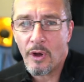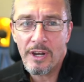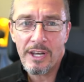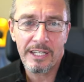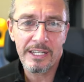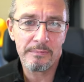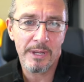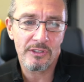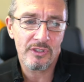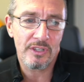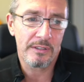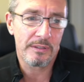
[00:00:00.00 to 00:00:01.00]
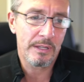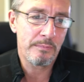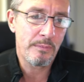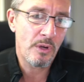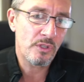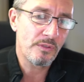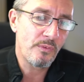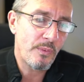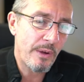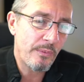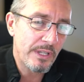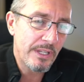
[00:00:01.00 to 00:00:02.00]
online immersion
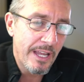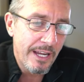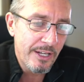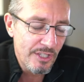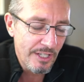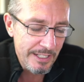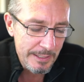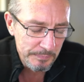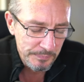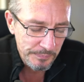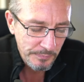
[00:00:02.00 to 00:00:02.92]
where we actually